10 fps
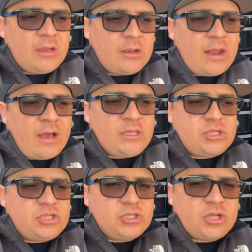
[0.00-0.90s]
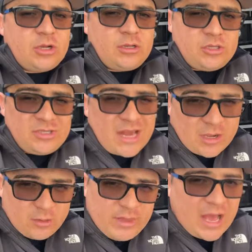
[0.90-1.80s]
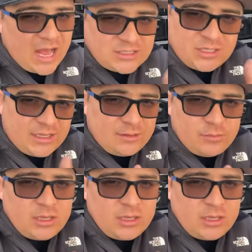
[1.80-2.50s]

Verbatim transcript: now you are just gonna you're not gonna be hustling